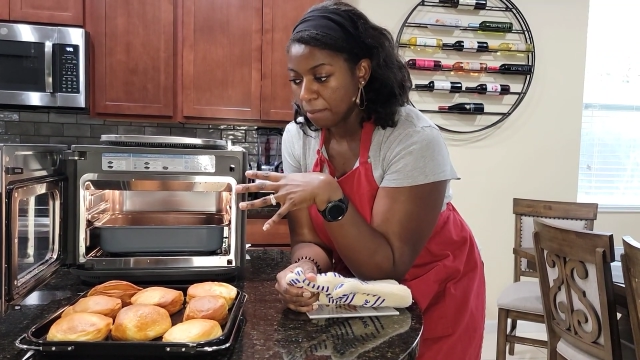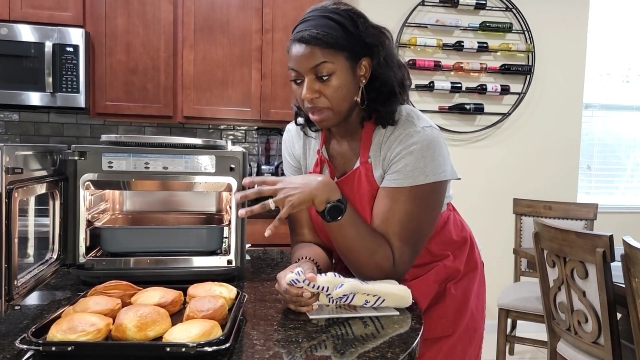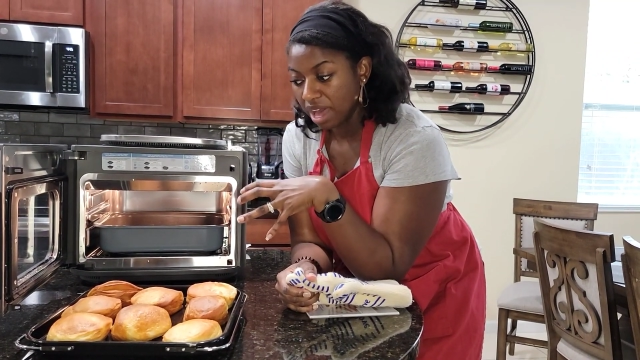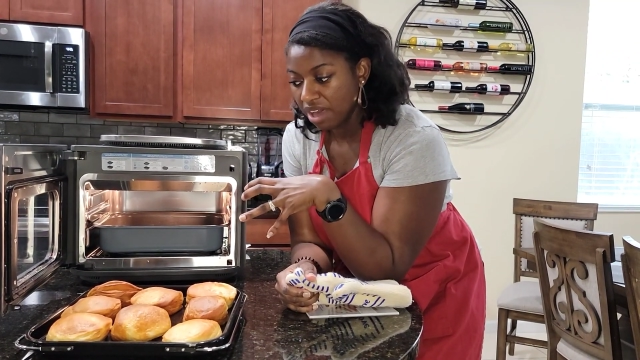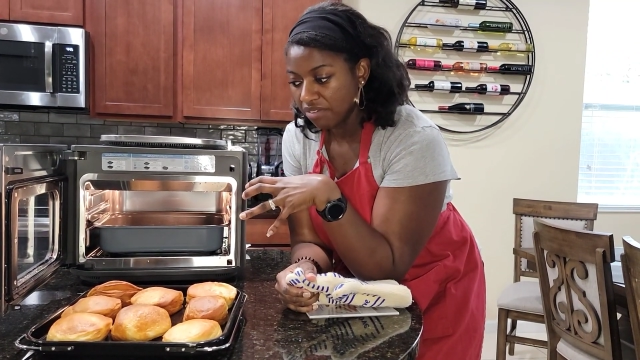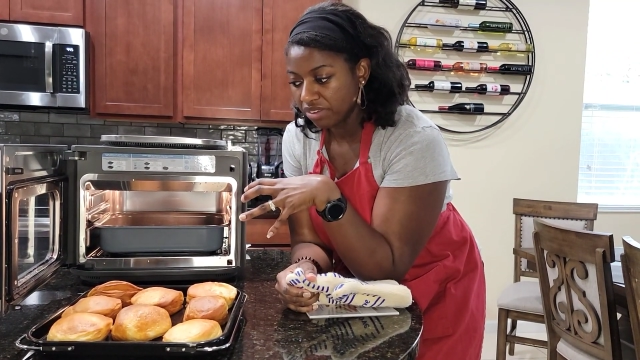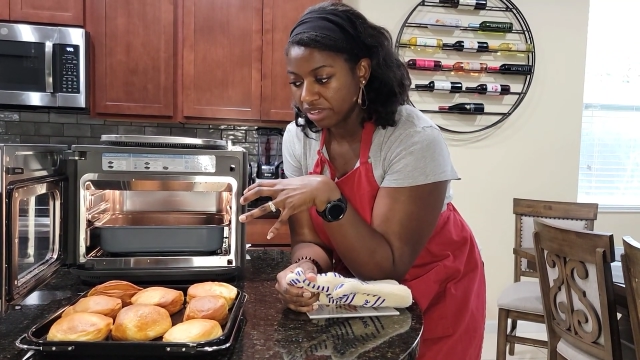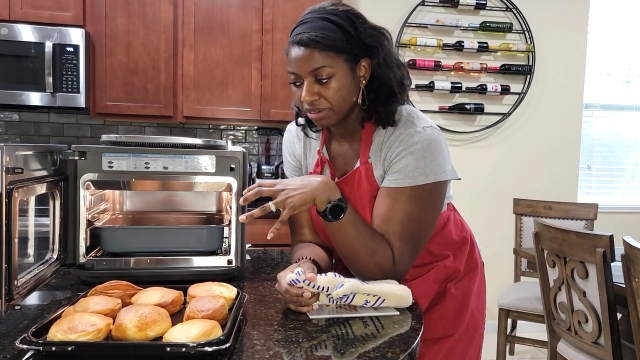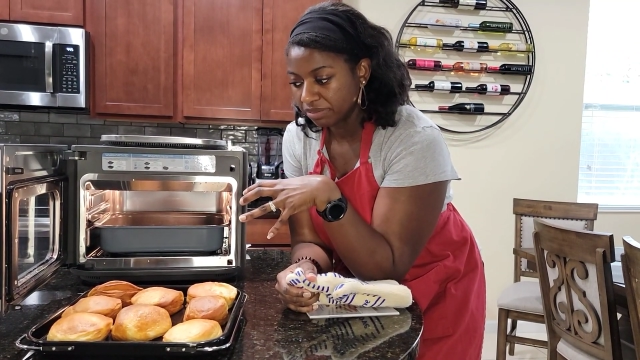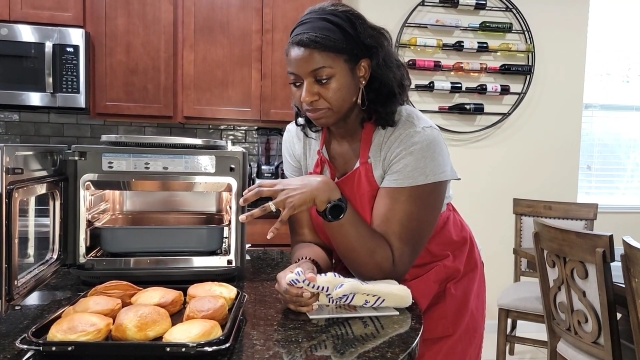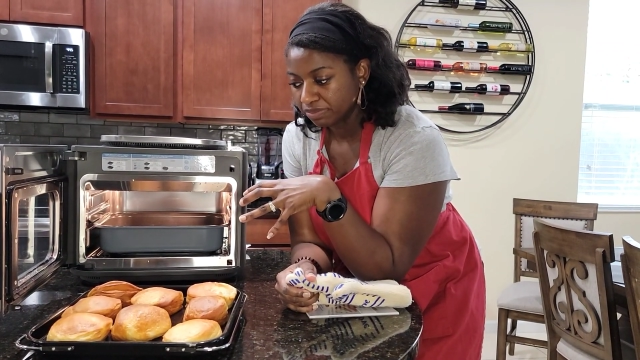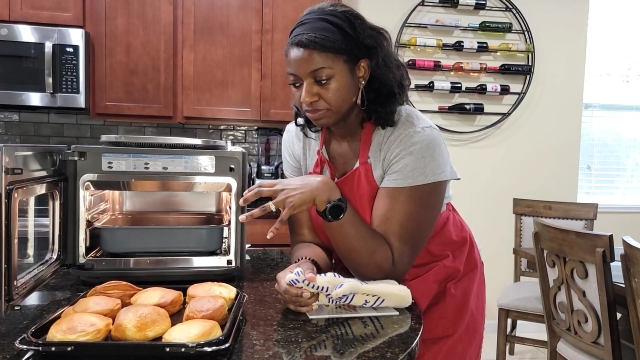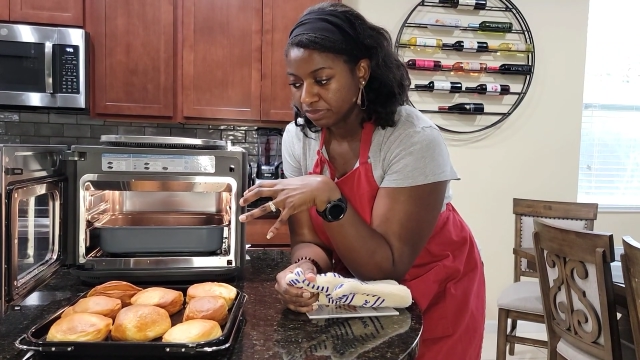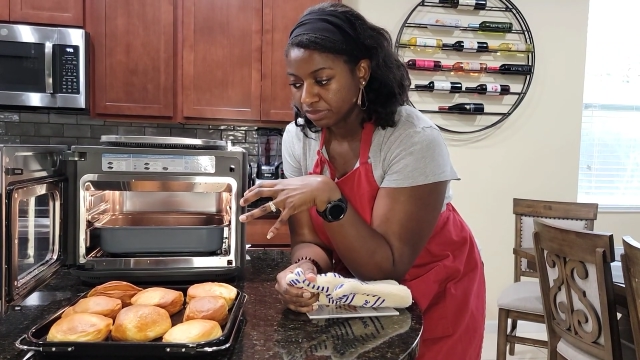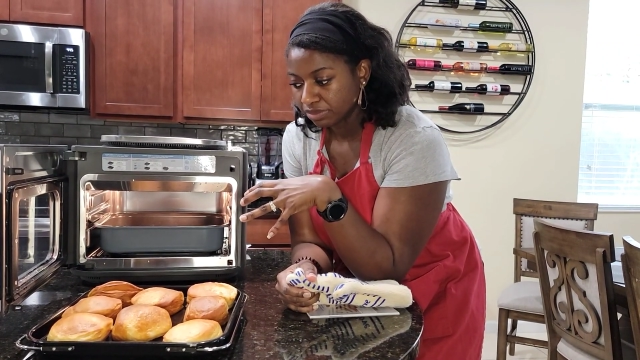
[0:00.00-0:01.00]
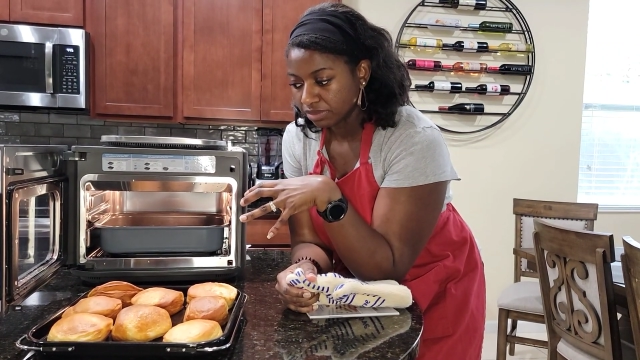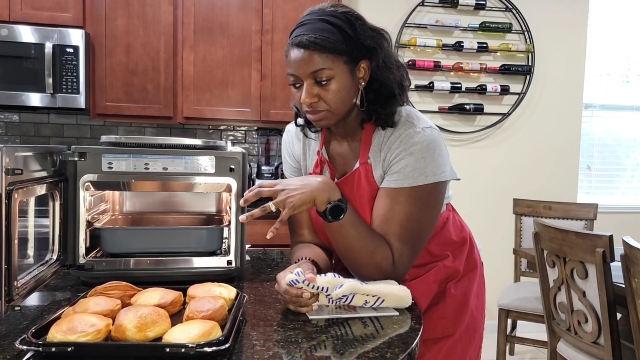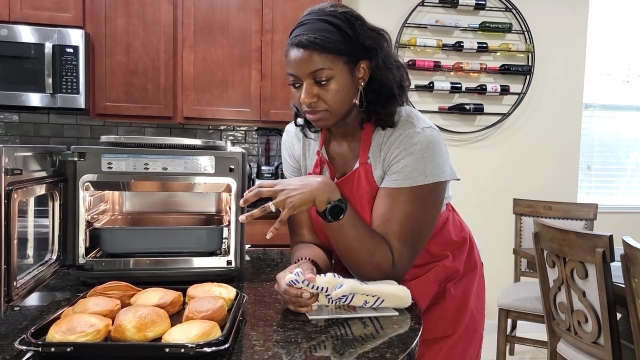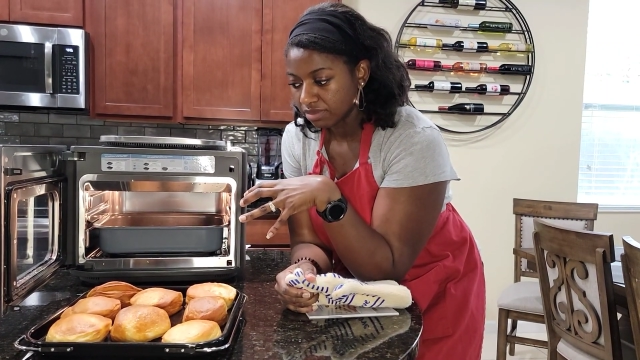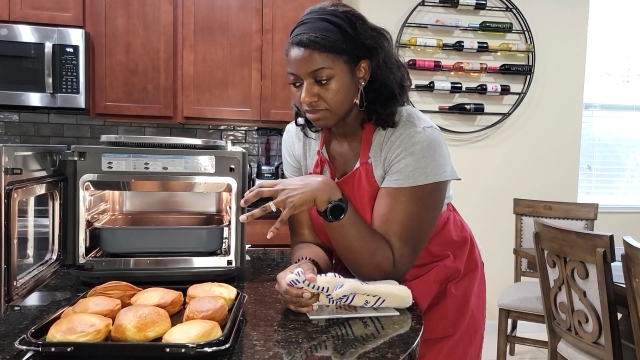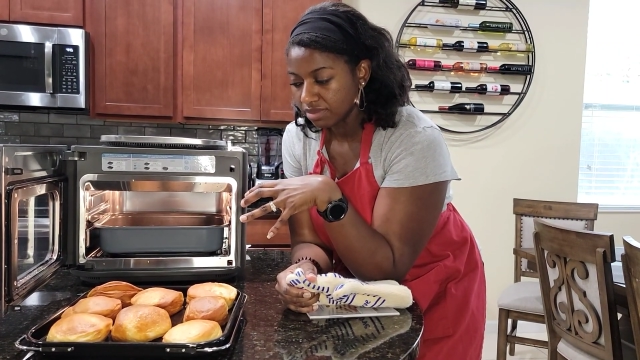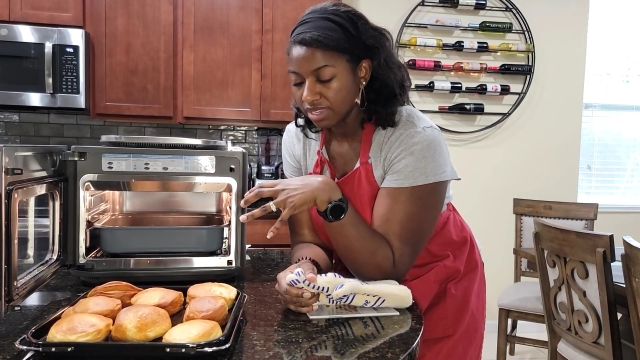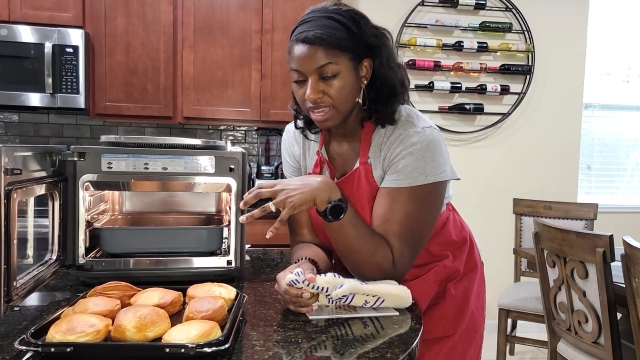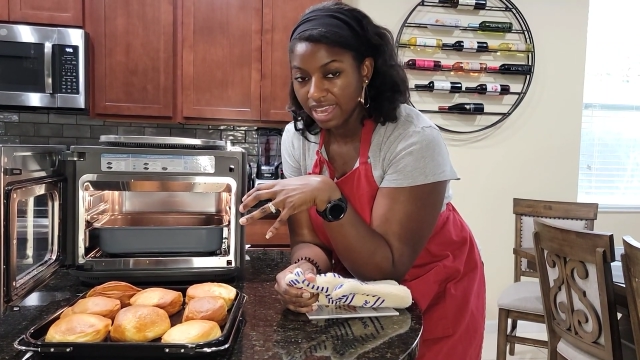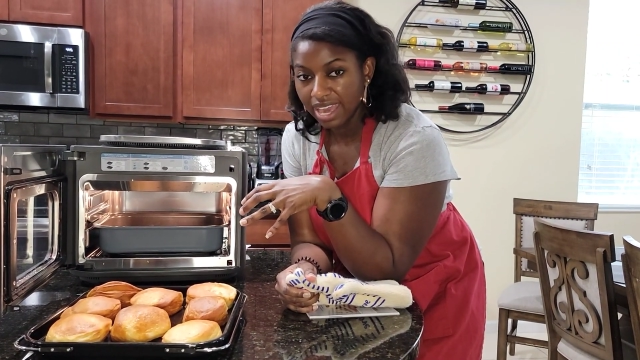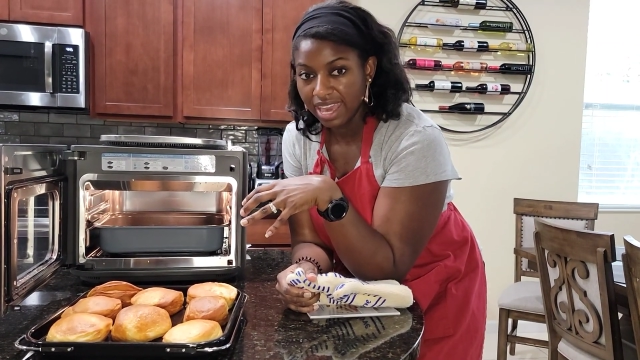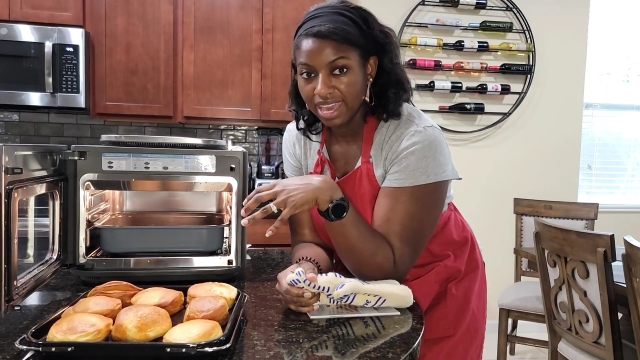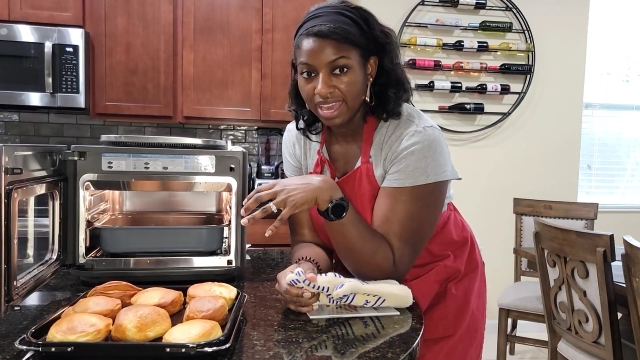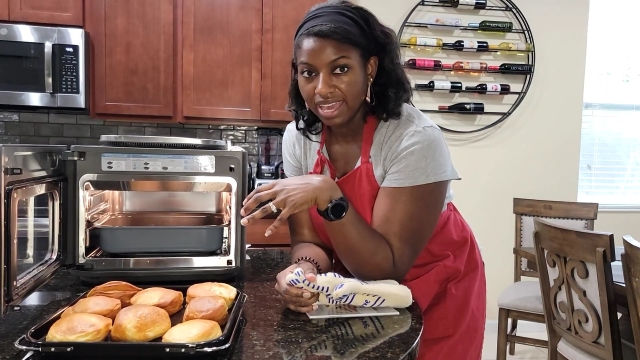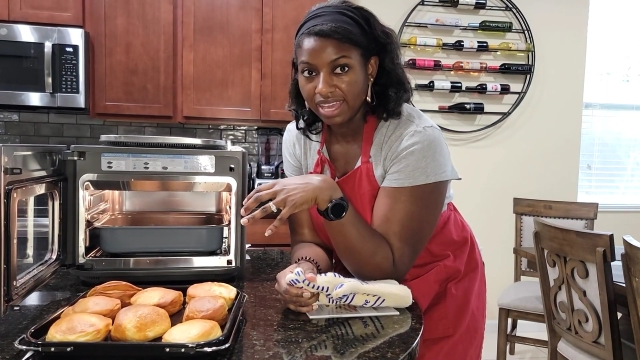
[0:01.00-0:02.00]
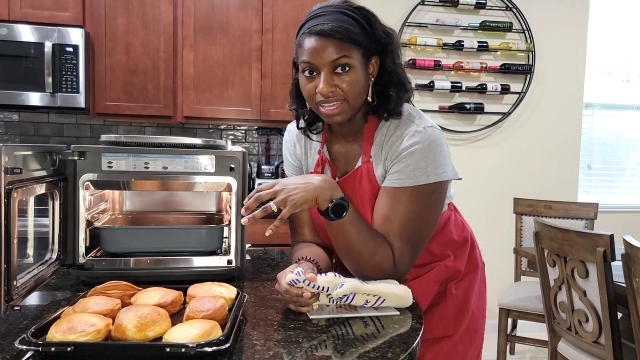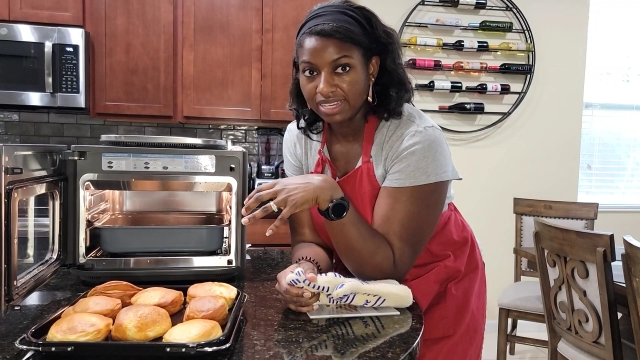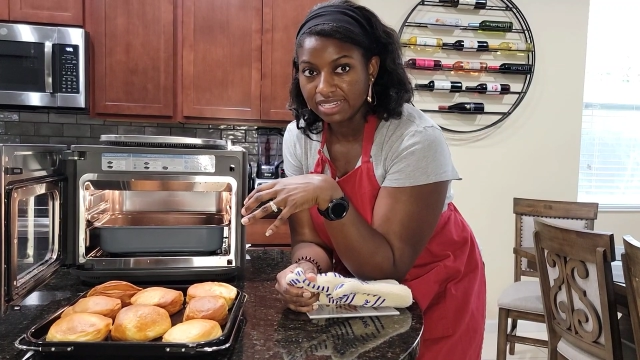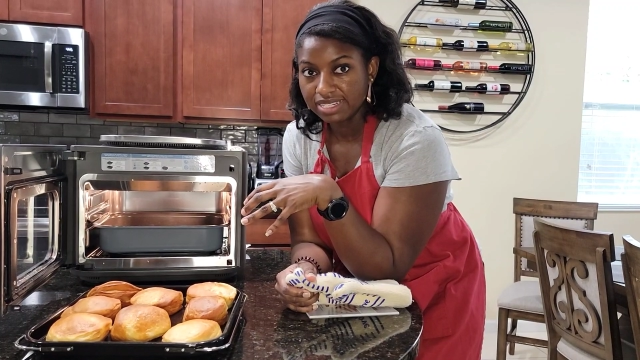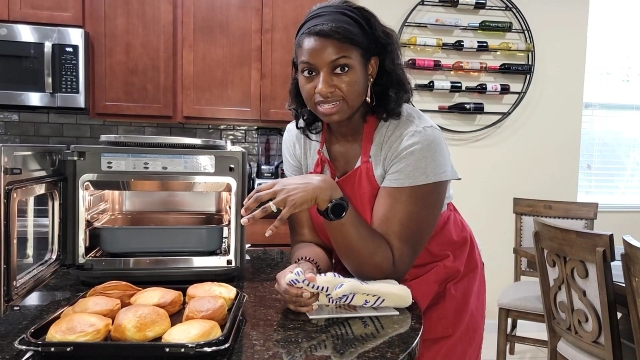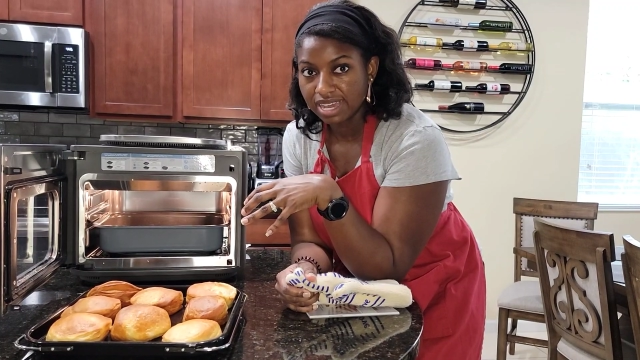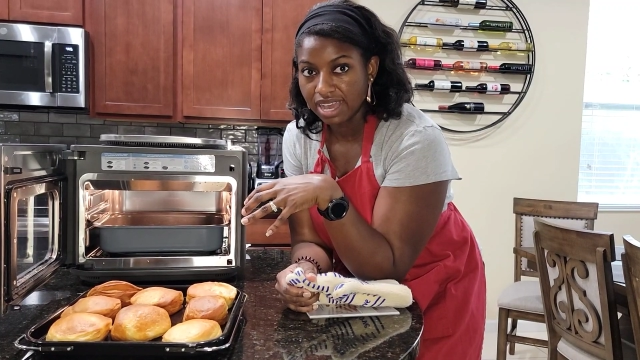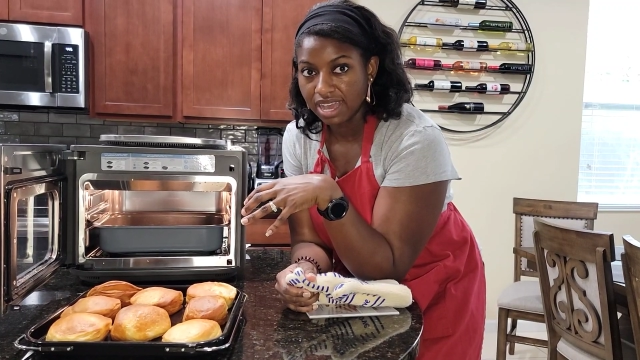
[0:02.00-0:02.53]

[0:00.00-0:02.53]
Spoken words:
oven. And